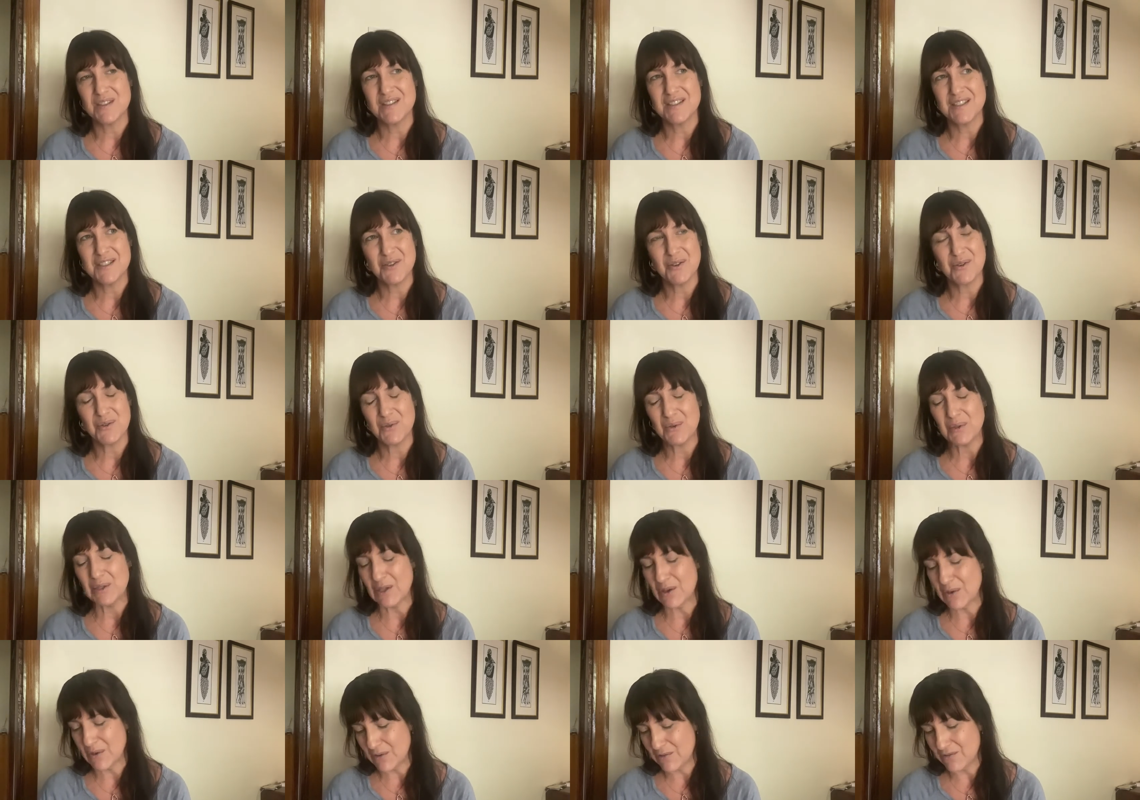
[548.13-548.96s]
It's not
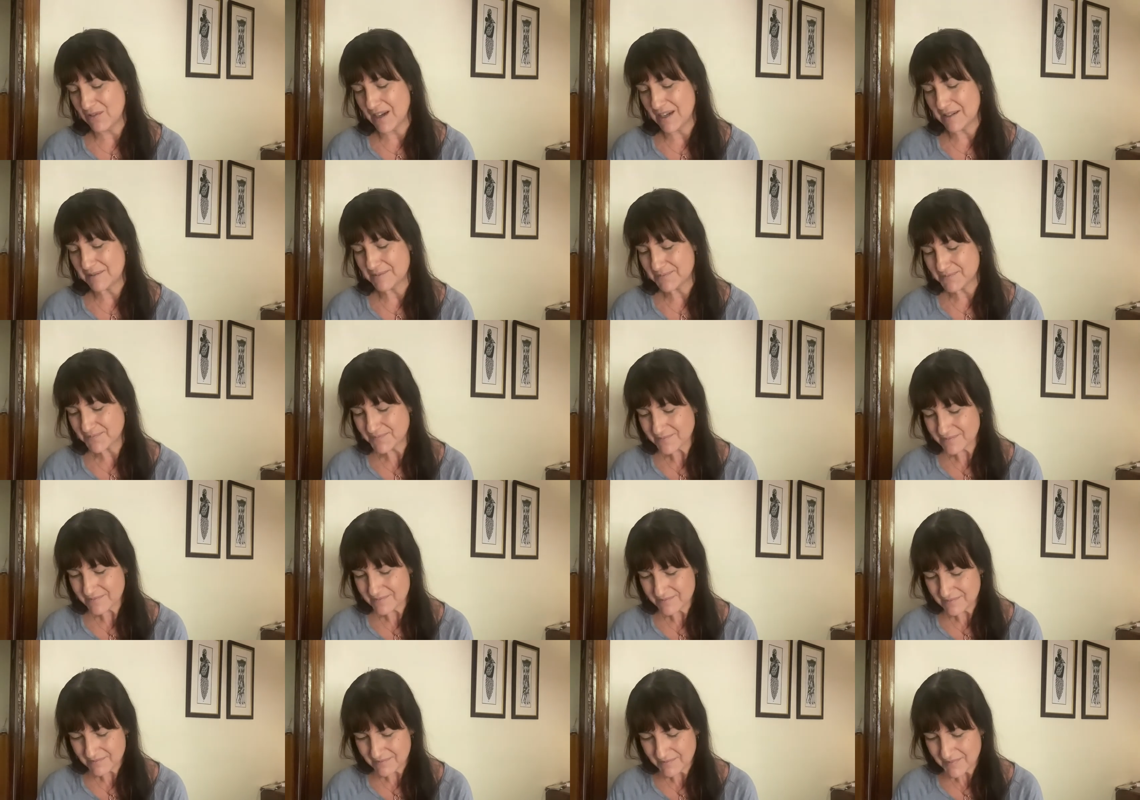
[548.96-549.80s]
all over.
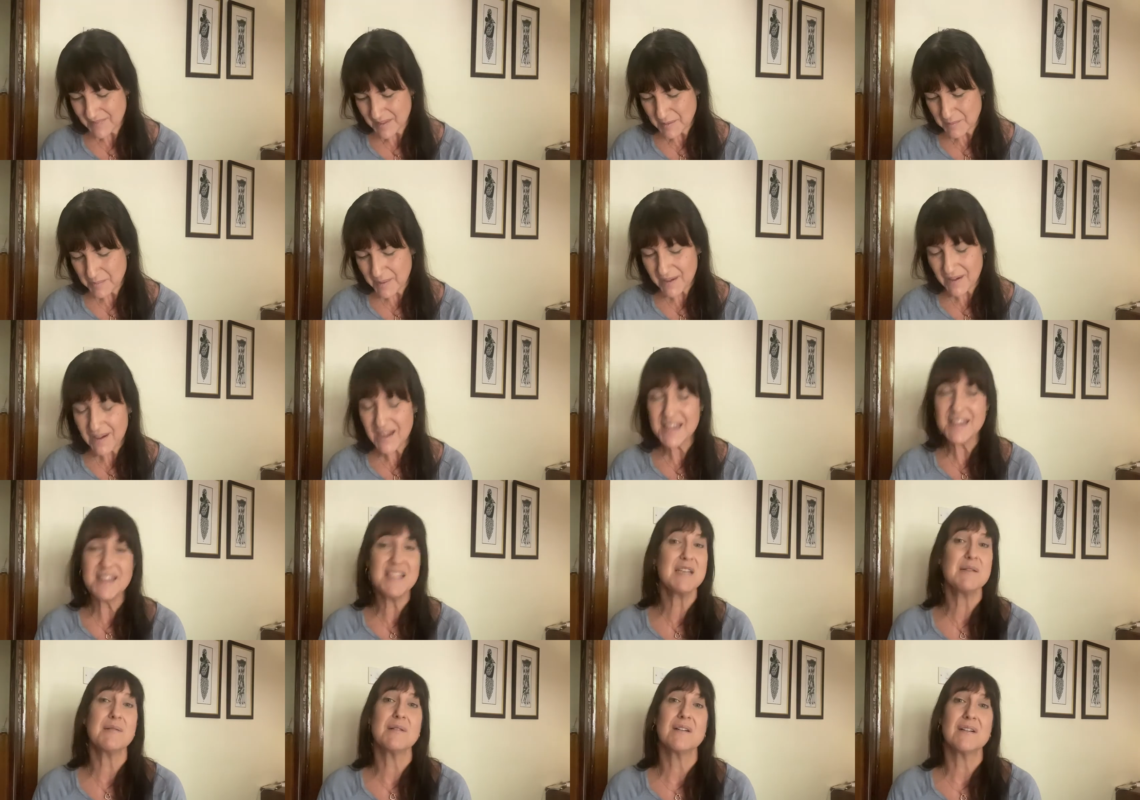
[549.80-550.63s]
But I
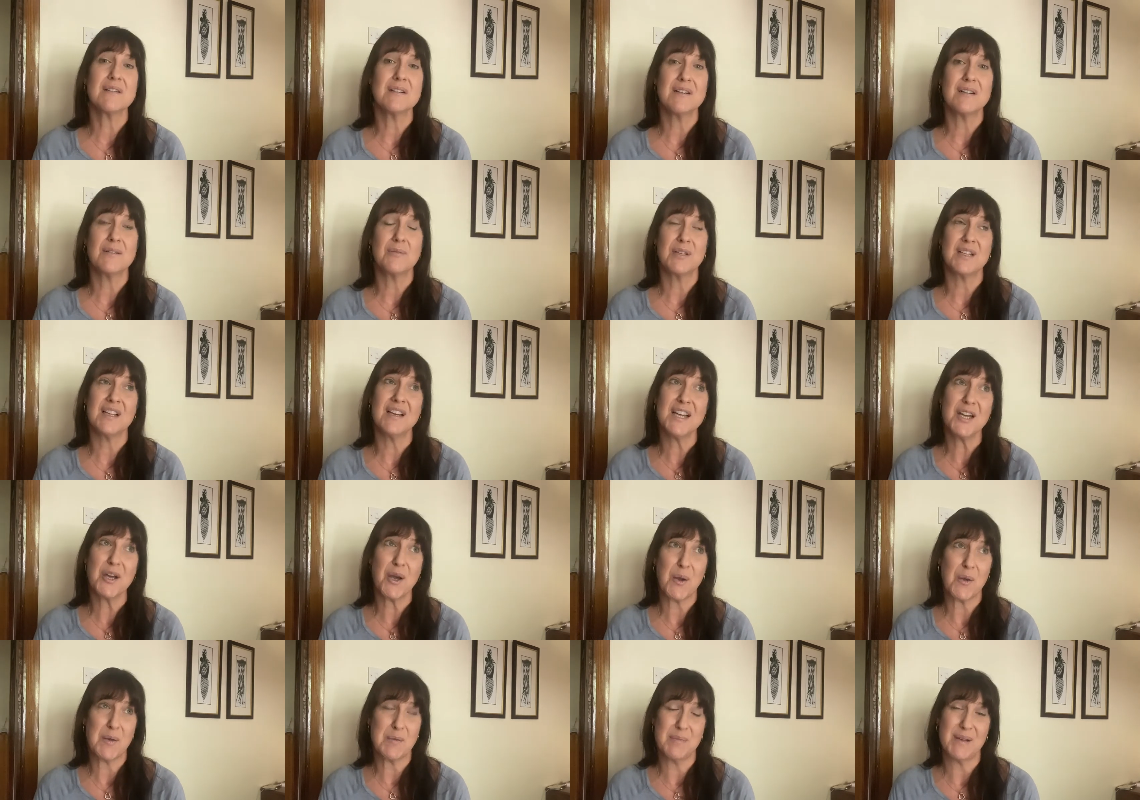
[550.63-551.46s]
think, well, I
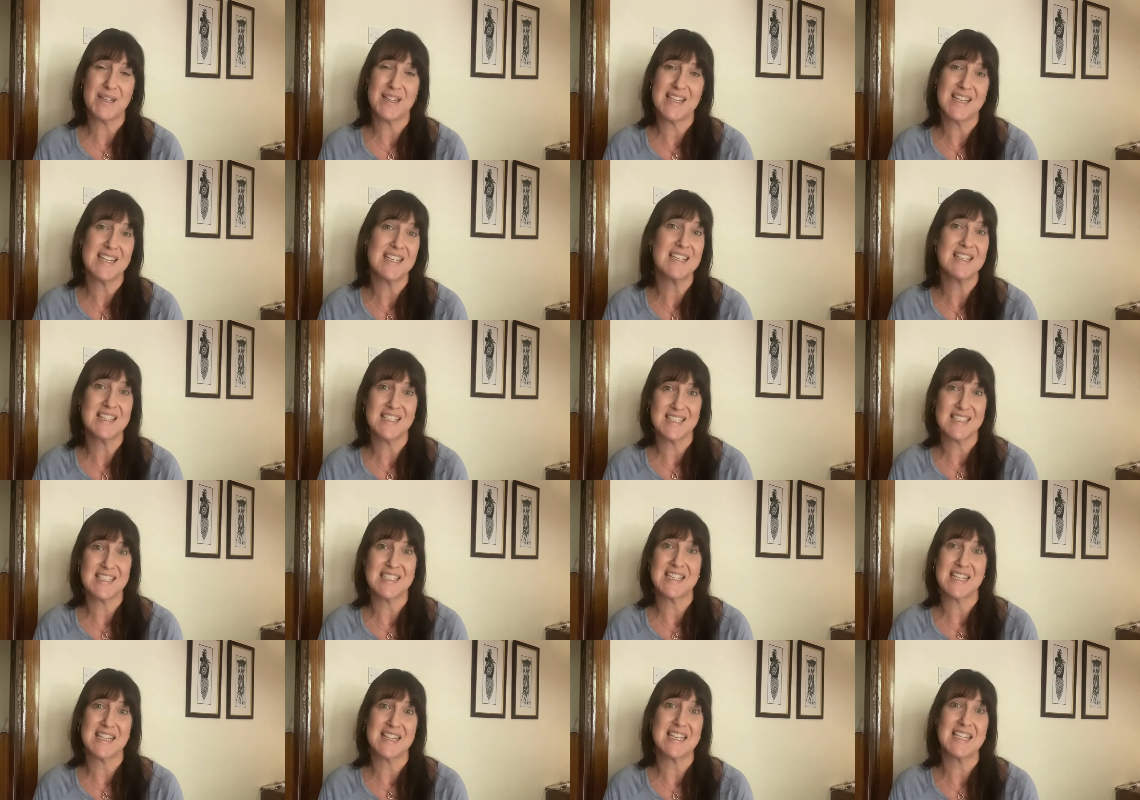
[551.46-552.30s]
hope by the end of this
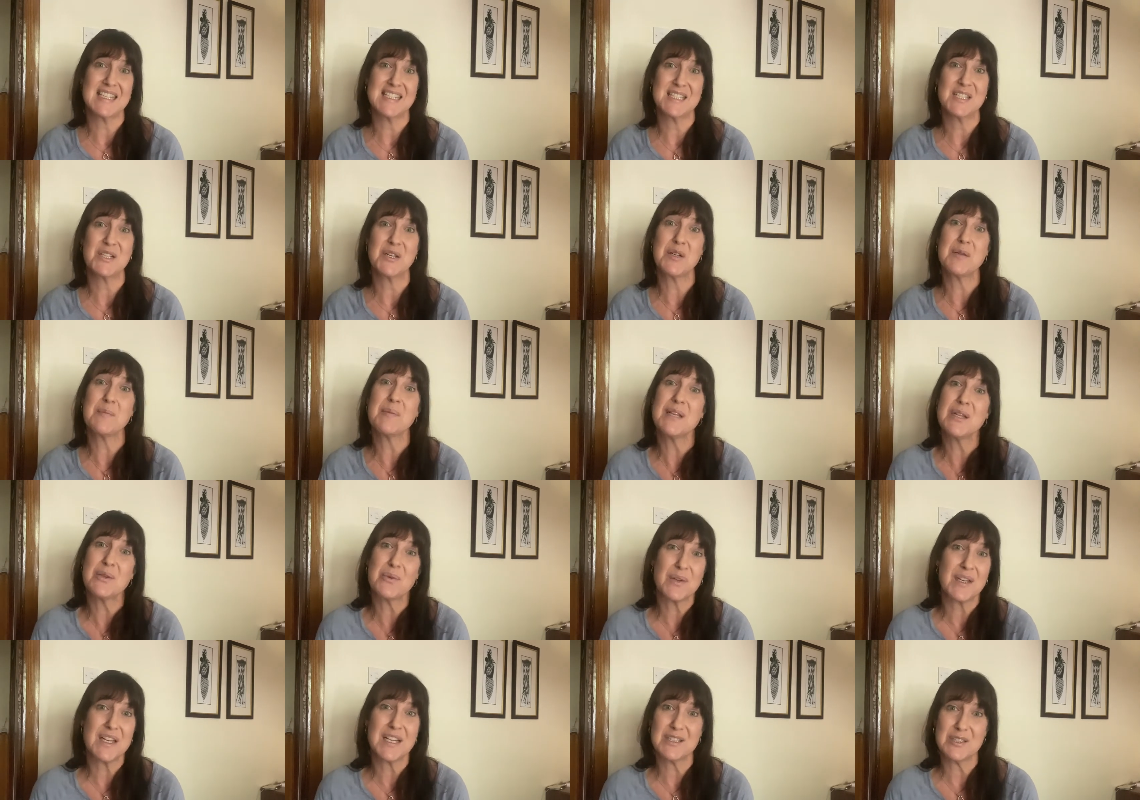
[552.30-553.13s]
year, things are going to be
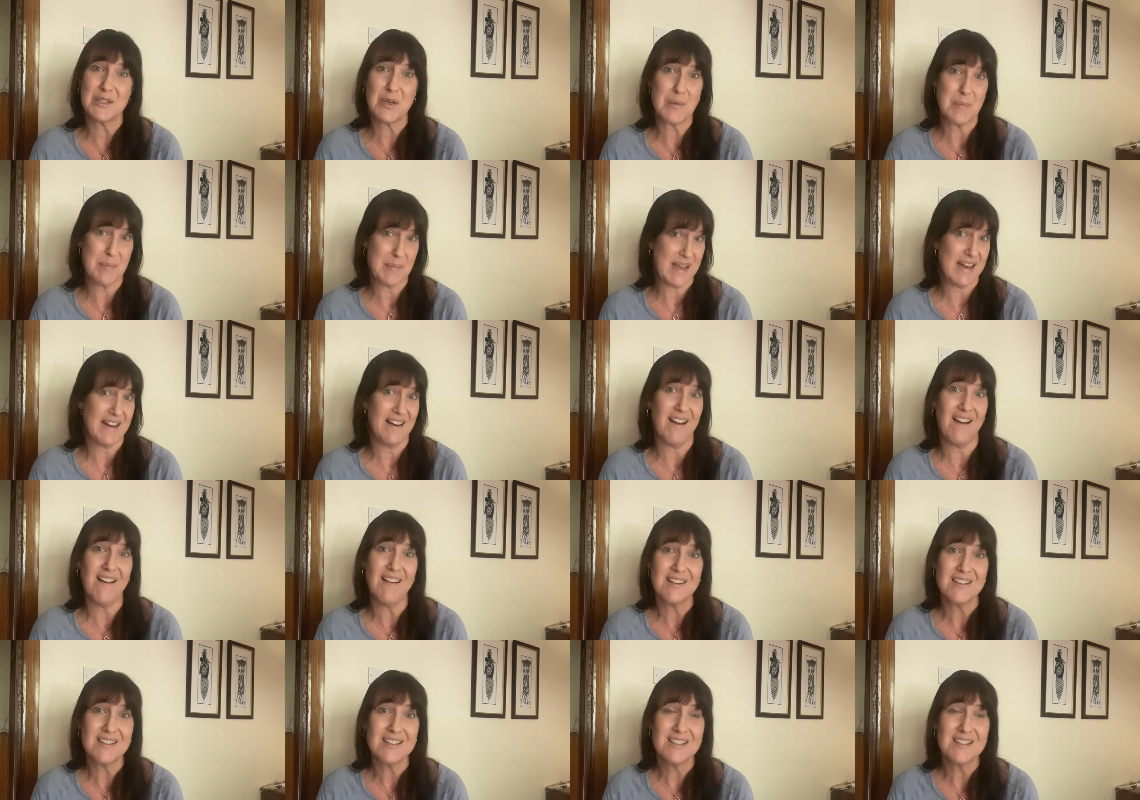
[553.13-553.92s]
looking a lot better.